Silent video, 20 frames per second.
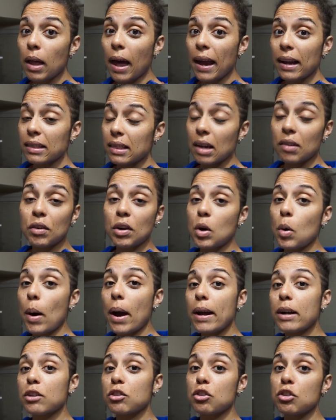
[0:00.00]
like that
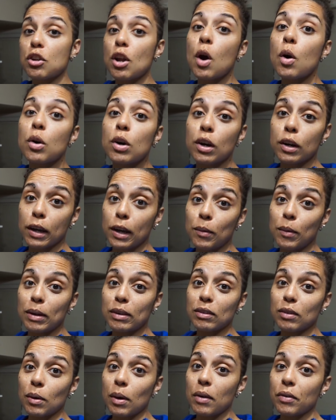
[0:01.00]
requires no cooking
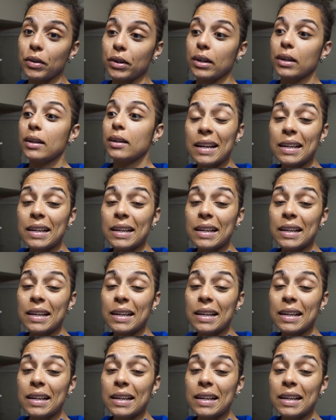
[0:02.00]
whatsoever?